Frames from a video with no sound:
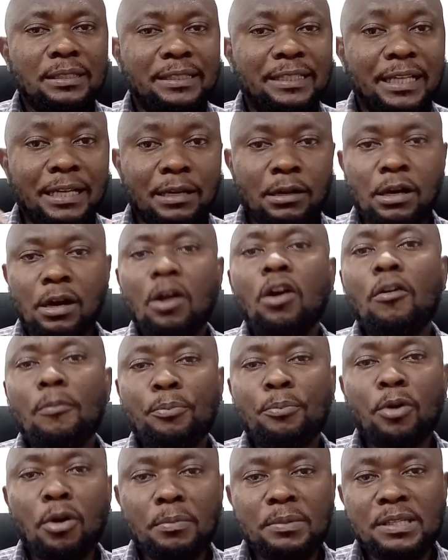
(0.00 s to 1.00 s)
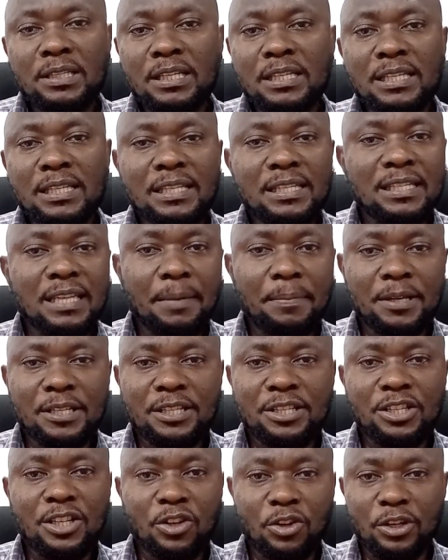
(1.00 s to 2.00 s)
There are a lot of promises in
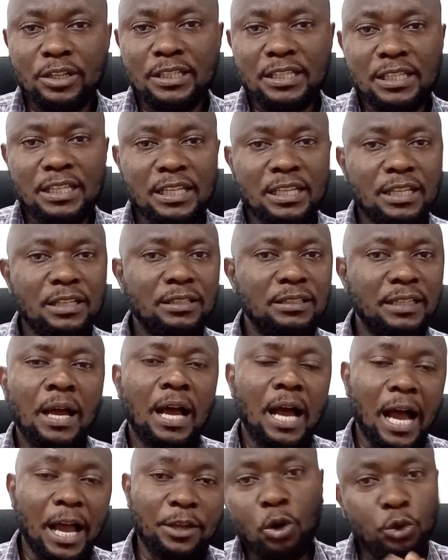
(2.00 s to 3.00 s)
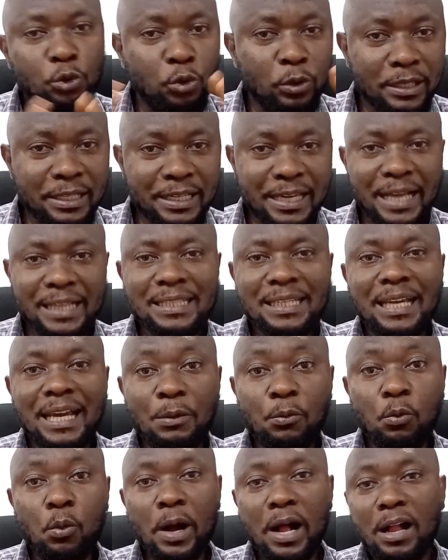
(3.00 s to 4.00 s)
cybersecurity, and you get
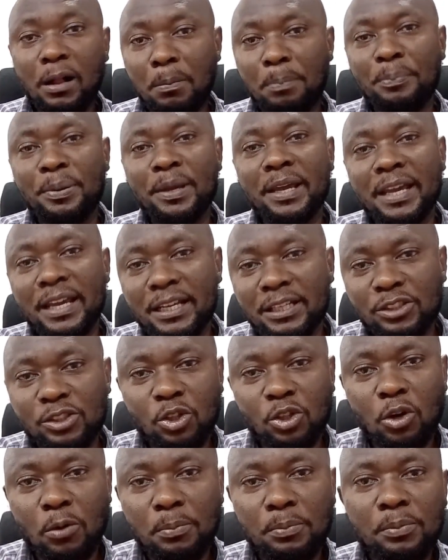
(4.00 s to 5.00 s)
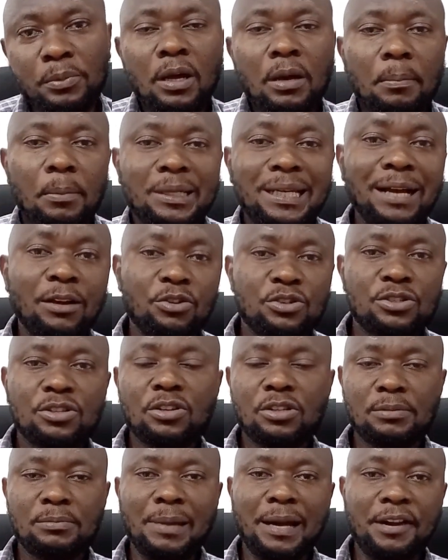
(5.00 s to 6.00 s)
a well paying job. But that was
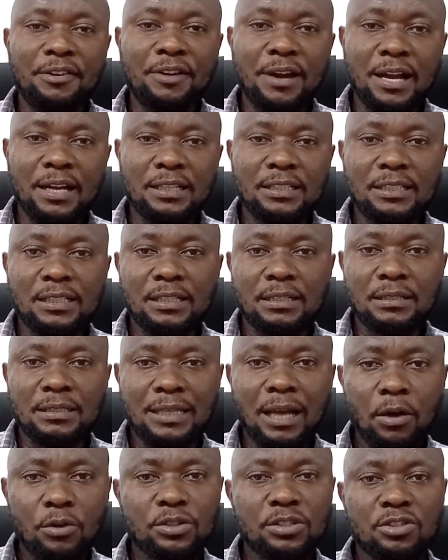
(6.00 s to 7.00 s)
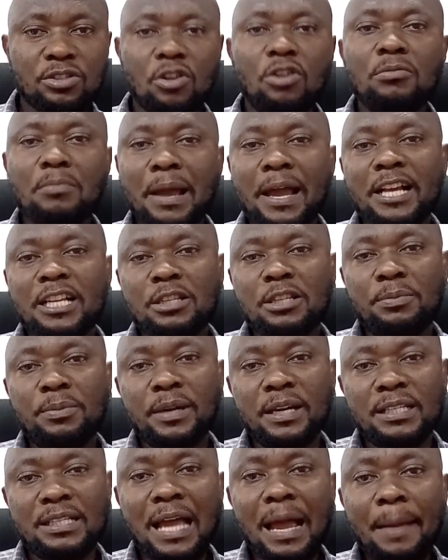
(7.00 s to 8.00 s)
not my reality. That was not my
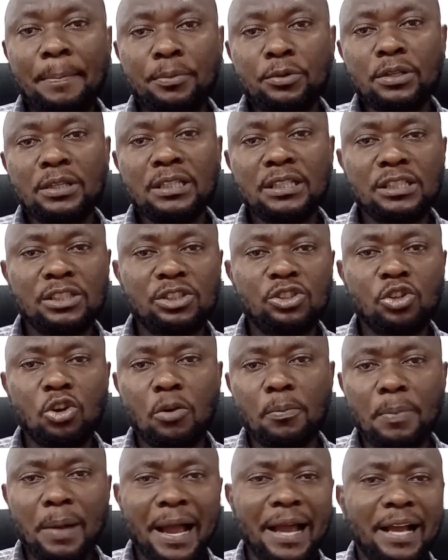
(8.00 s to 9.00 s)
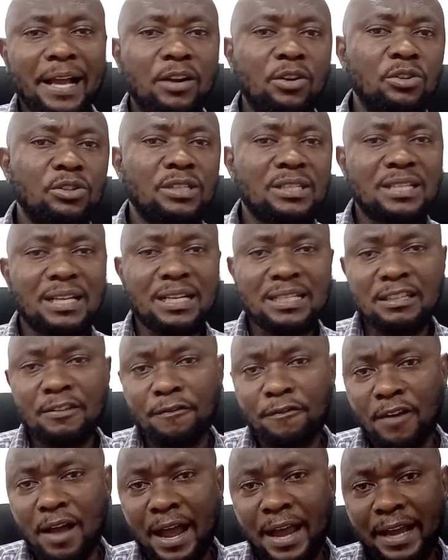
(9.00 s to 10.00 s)
experience. I put in the job. I got
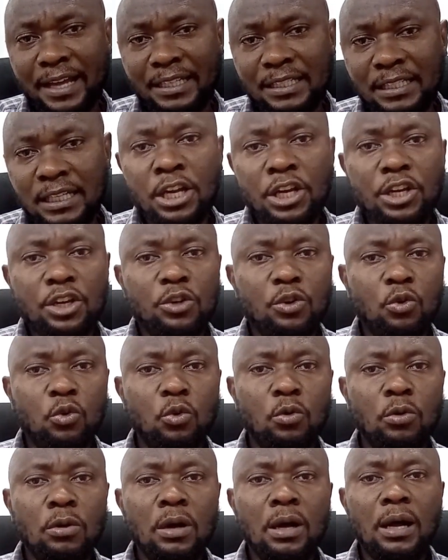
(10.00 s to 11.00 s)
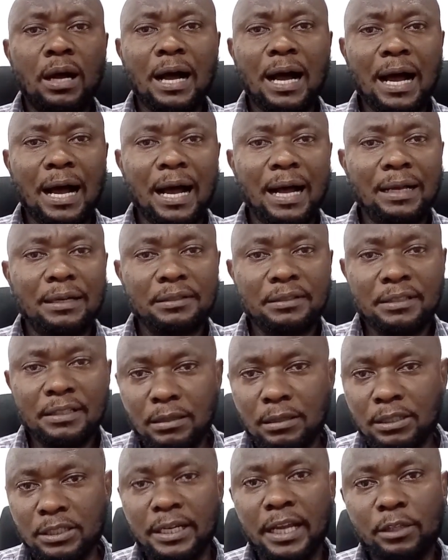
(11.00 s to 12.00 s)
certified, you know, uh,
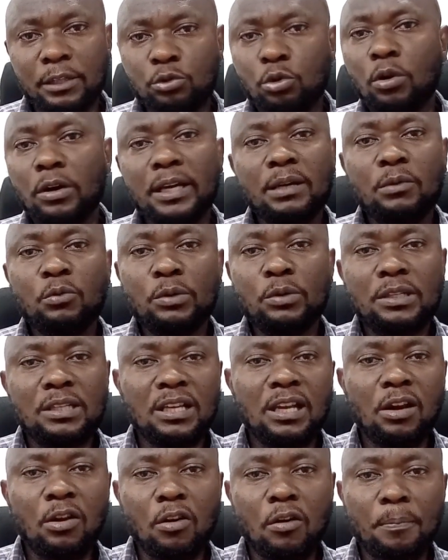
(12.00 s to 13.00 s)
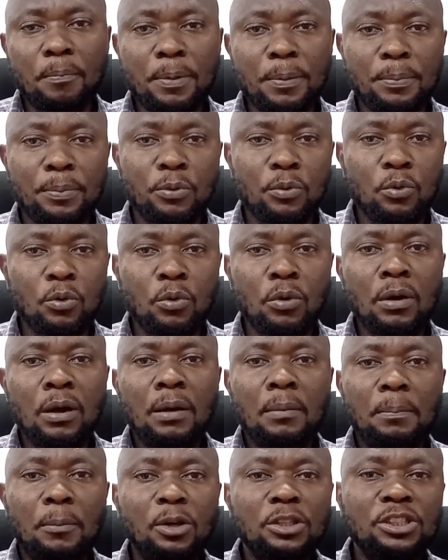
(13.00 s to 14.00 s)
networking with a lot of people,
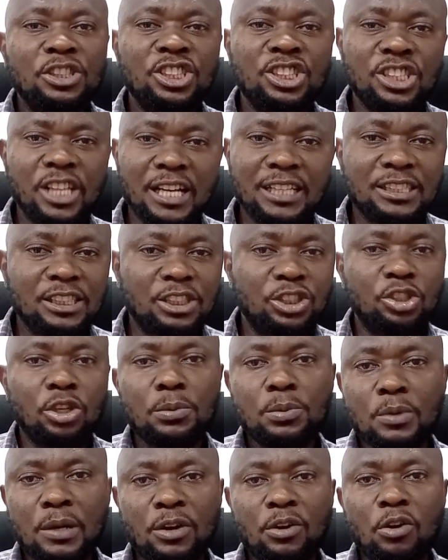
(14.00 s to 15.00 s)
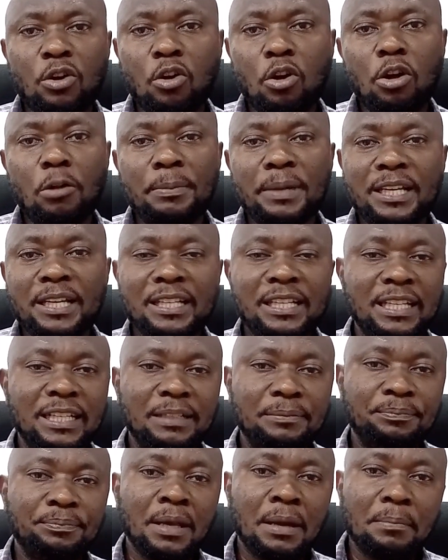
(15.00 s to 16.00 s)
but yet the jobs were not coming in.
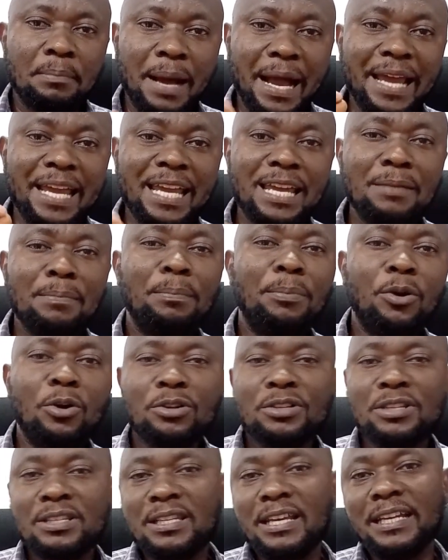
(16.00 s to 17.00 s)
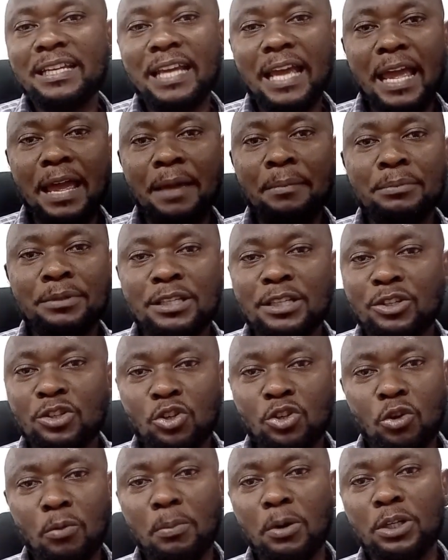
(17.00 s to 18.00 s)
My inbox stayed empty.
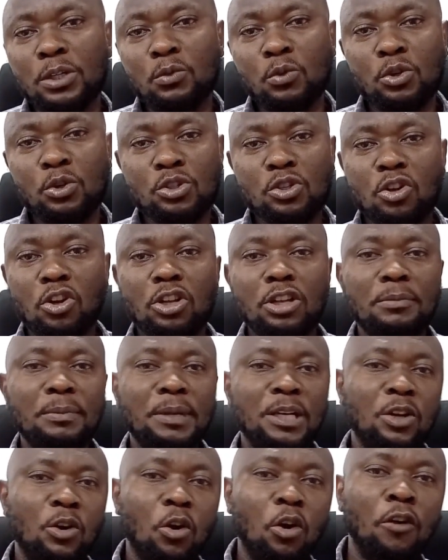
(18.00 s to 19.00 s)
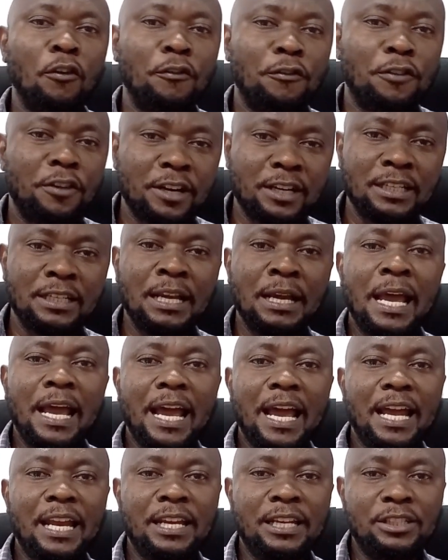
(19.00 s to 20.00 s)
Nobody was calling me offering
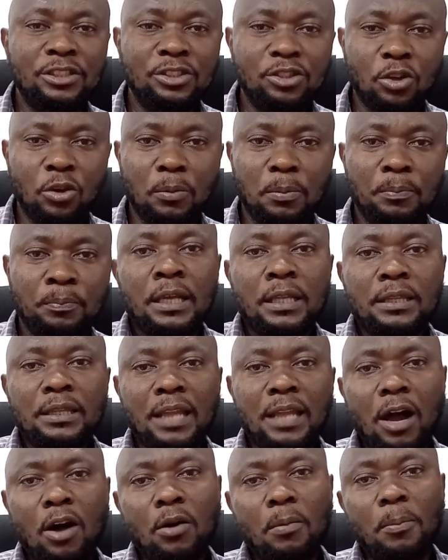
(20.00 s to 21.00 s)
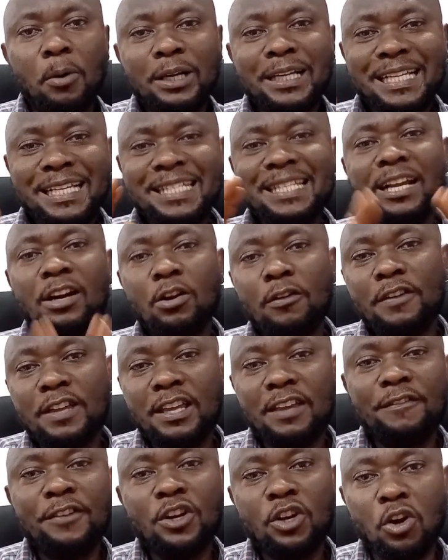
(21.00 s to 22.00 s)
any job. Now, but instead of
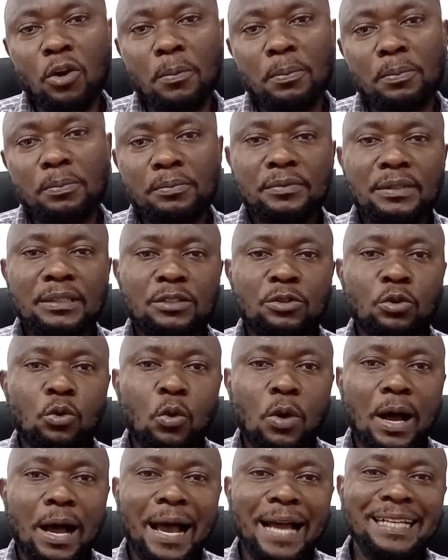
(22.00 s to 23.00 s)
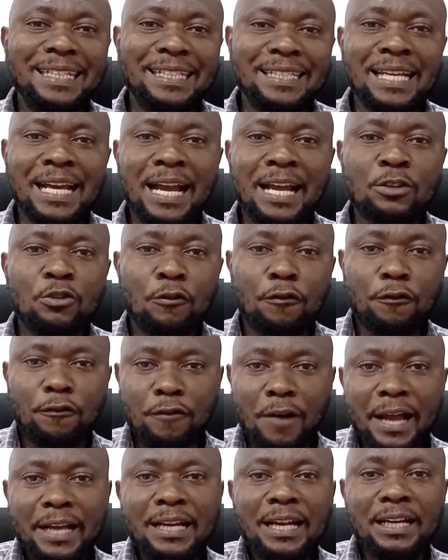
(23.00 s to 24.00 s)
giving up, so I decided to
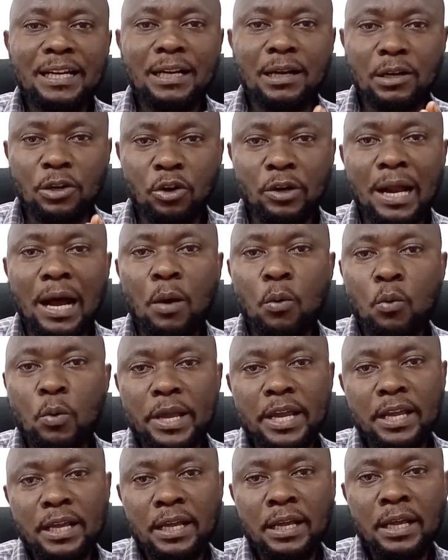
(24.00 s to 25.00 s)
find another way